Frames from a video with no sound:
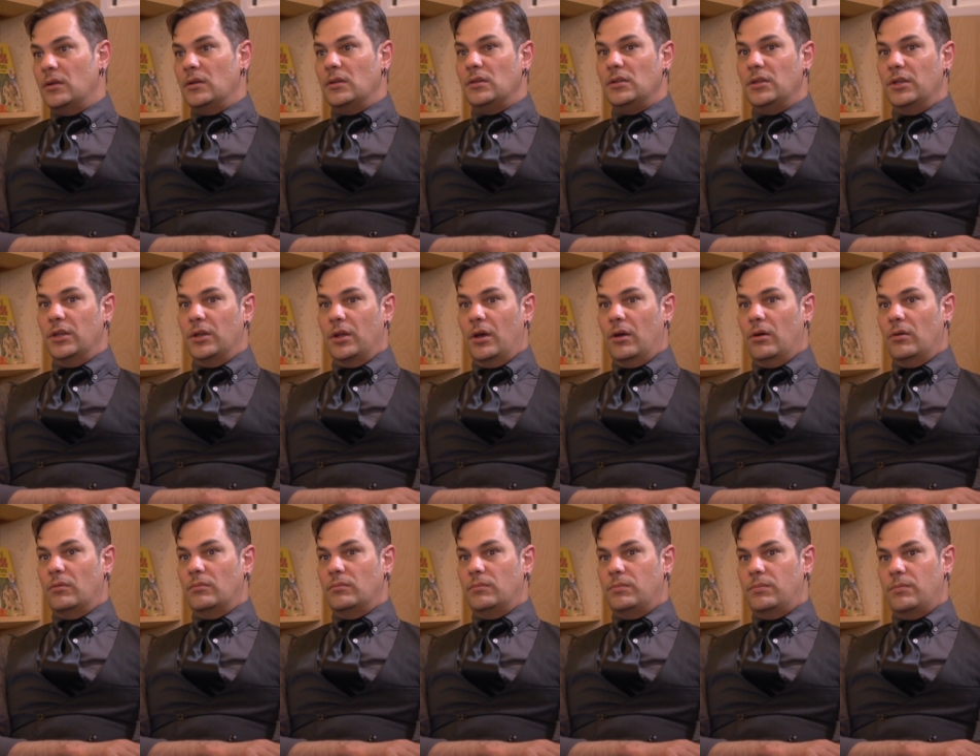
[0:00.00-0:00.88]
you
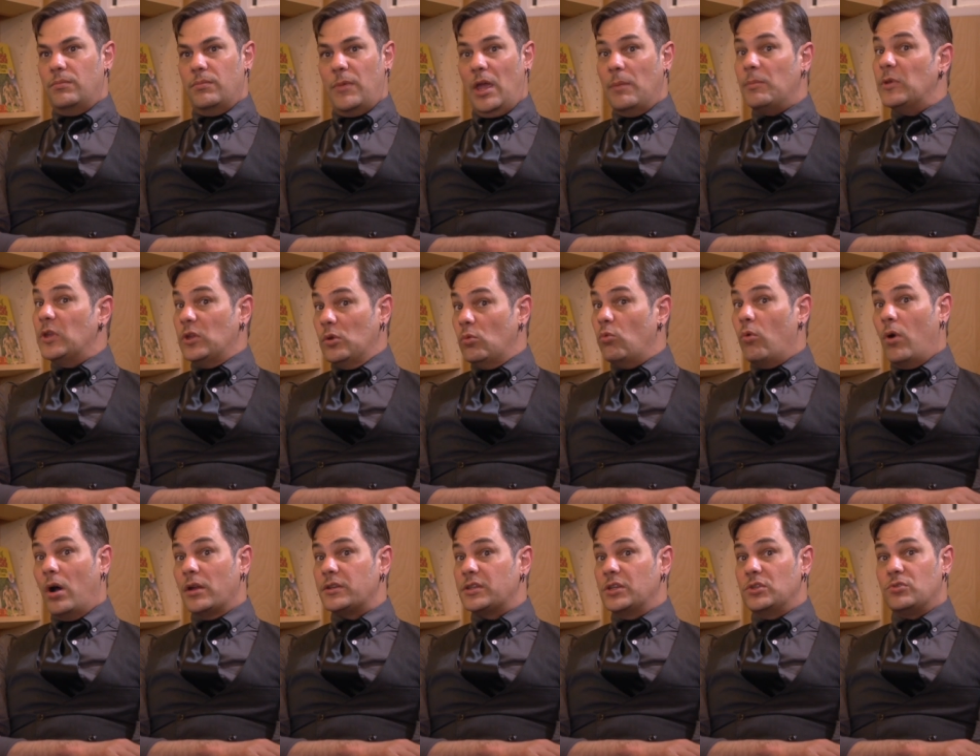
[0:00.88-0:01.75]
know, maybe you
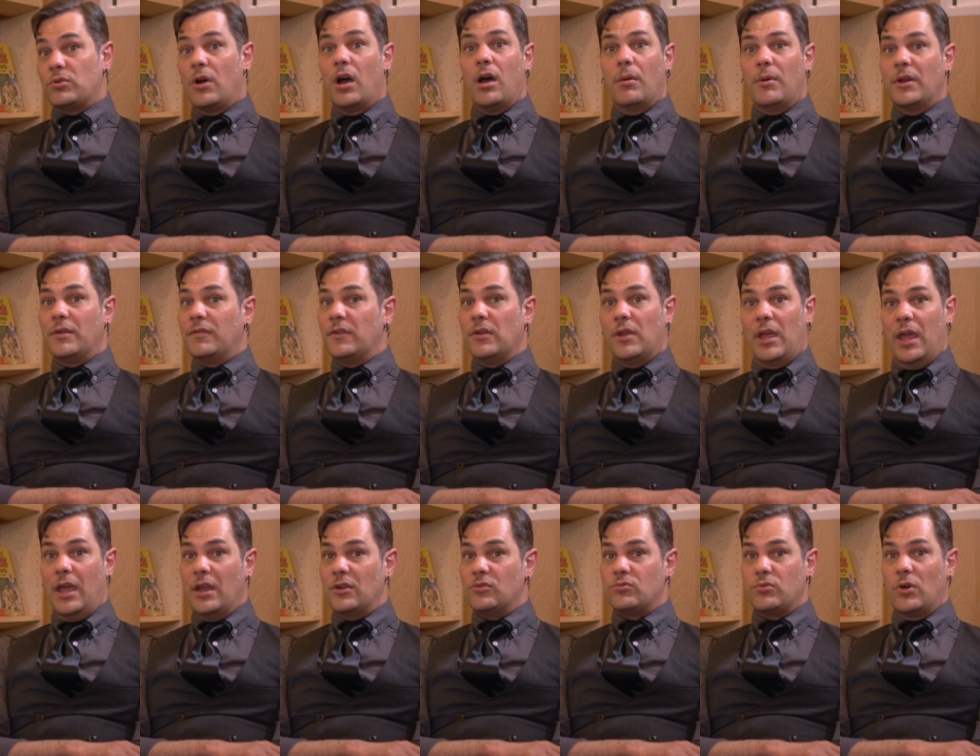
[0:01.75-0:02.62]
want to draw, but if you
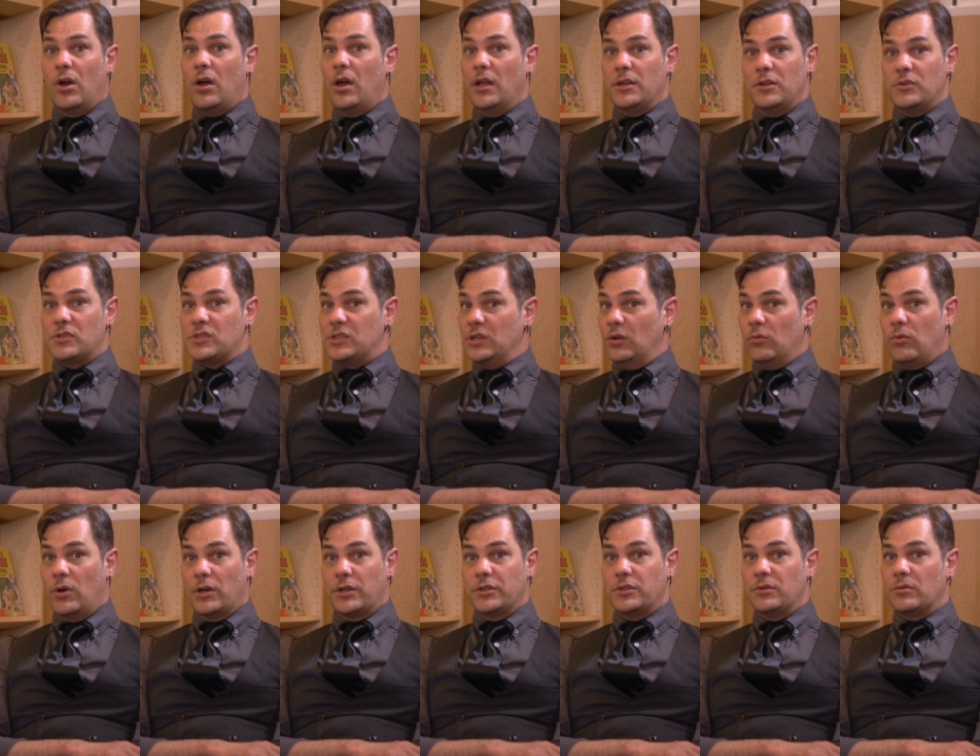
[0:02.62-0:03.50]
can't draw and you still
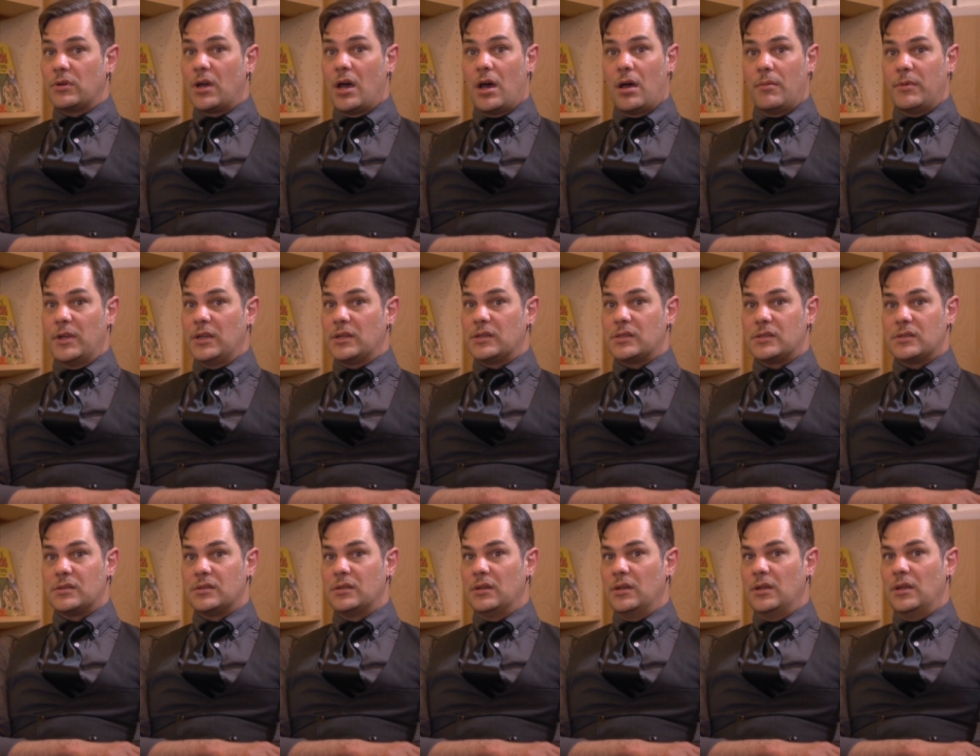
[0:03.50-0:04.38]
want to do
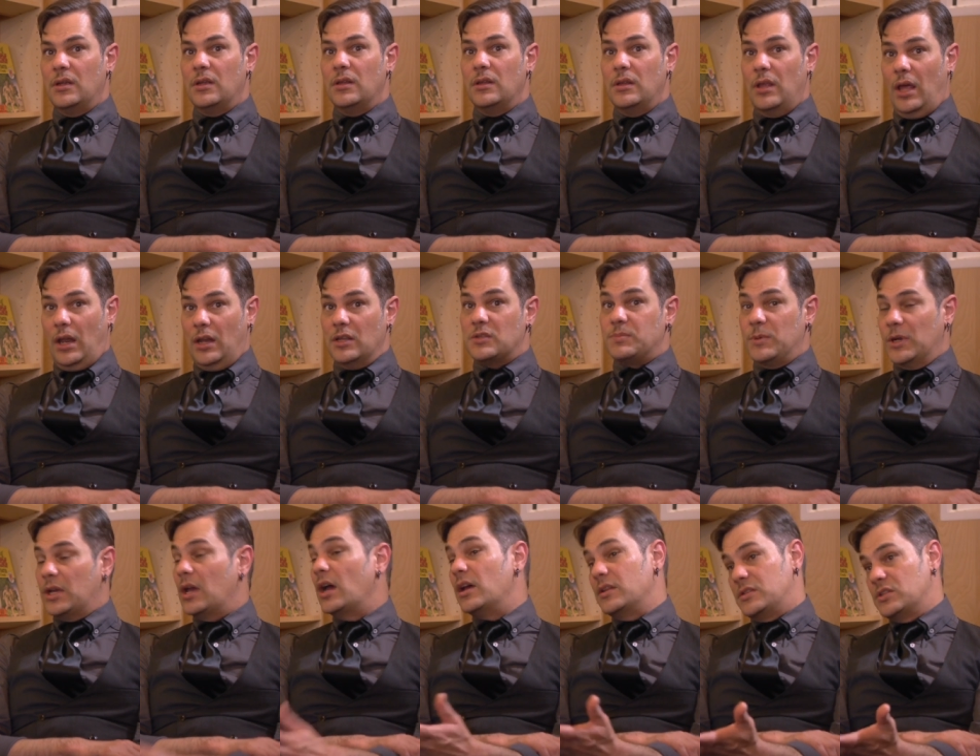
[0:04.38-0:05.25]
comics, then it's
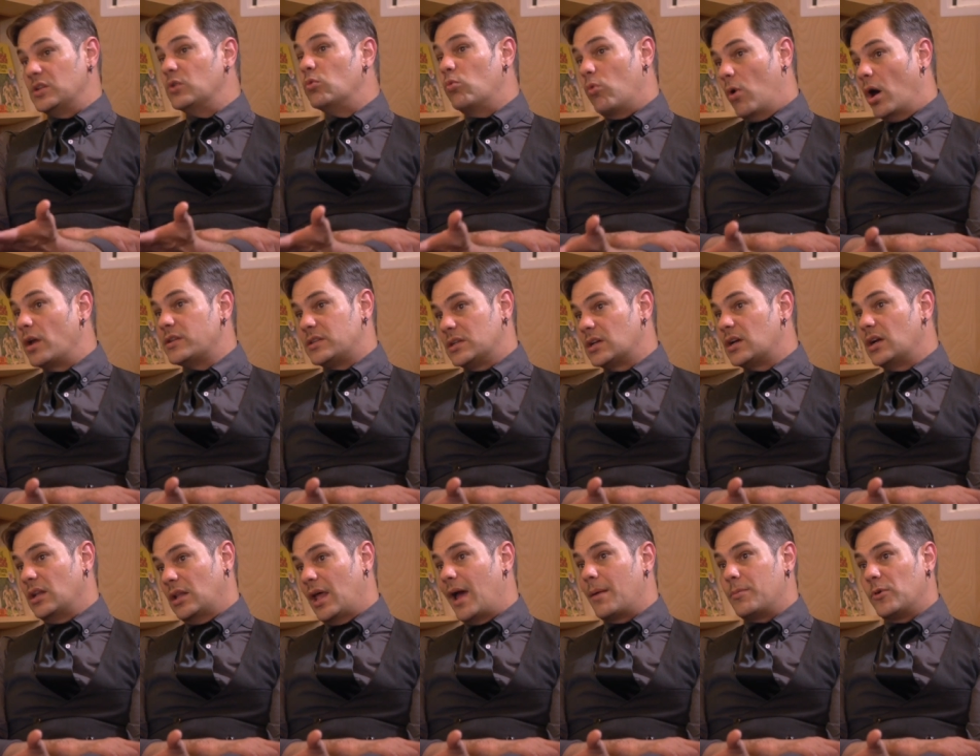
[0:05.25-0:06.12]
because you want to
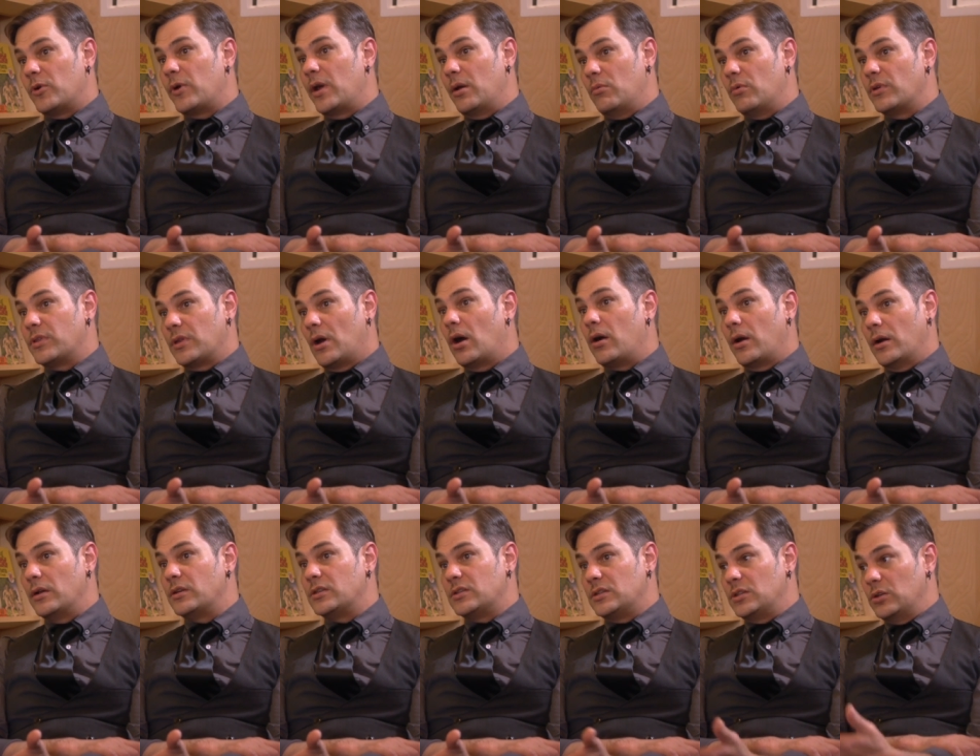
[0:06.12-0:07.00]
collaborate with
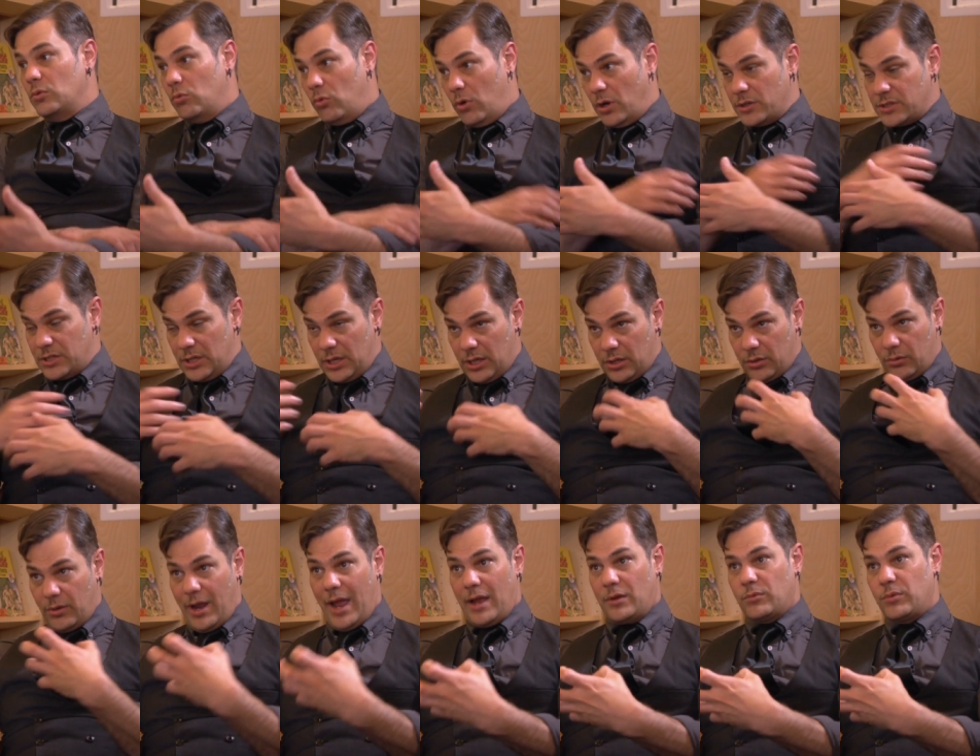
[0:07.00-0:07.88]
art. You want to
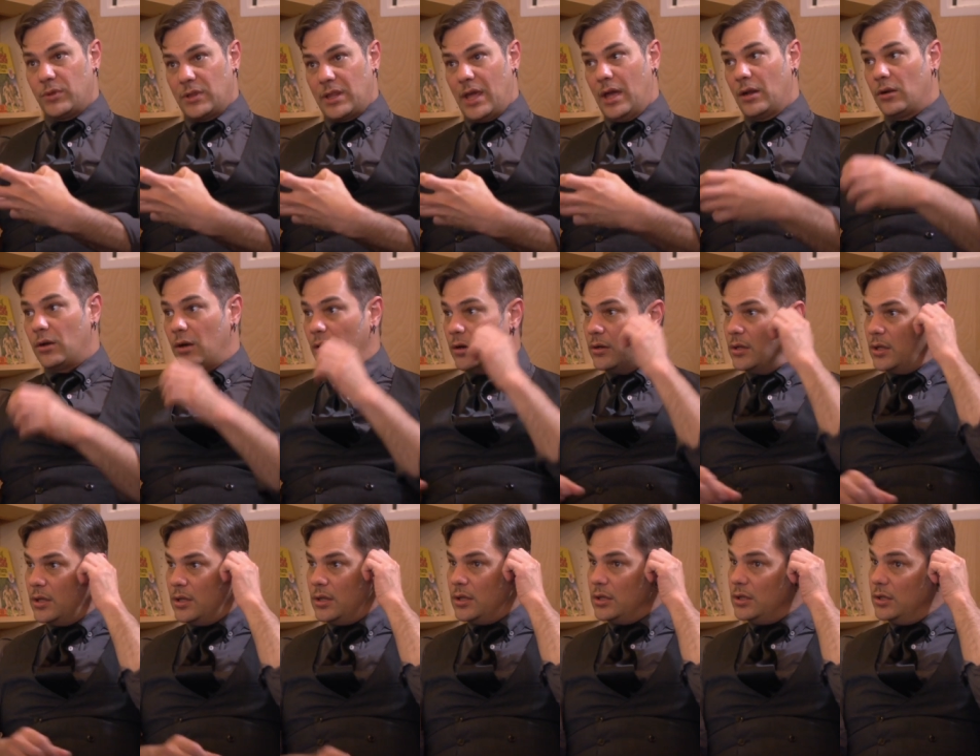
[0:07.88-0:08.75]
interact with that art.
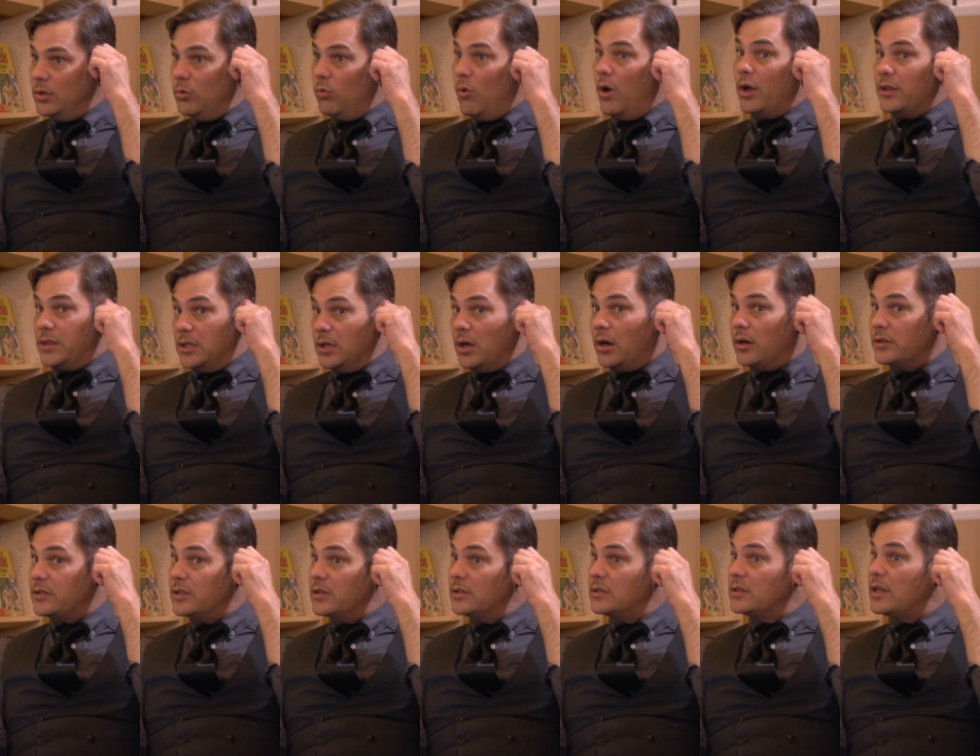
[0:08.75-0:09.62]
You want the
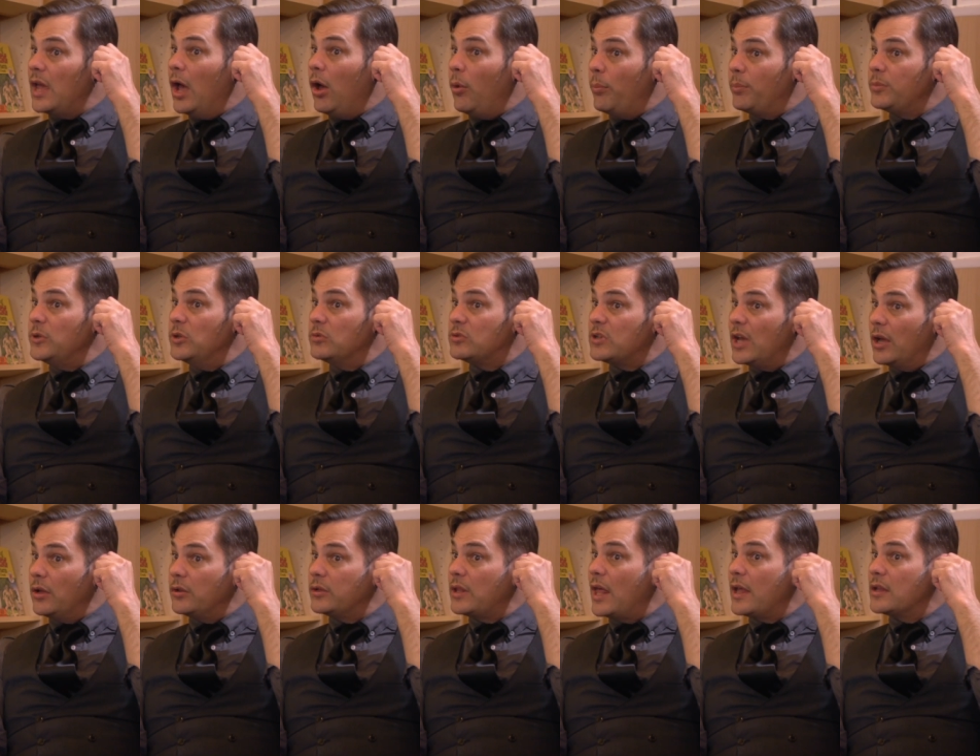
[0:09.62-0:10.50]
art to help you
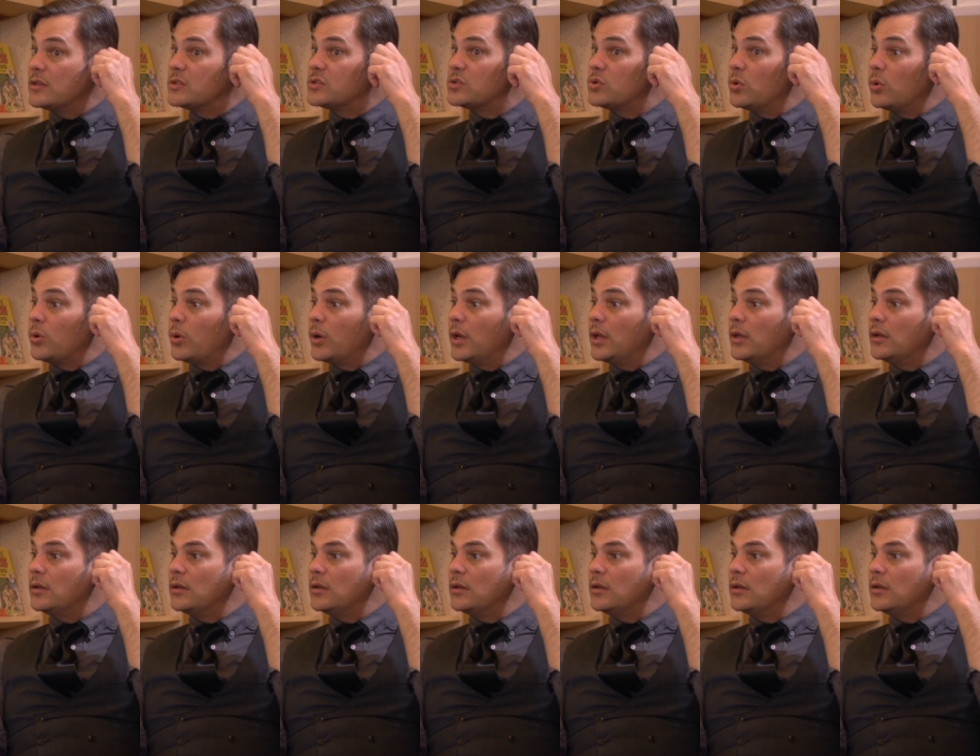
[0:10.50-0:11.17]
tell you that story.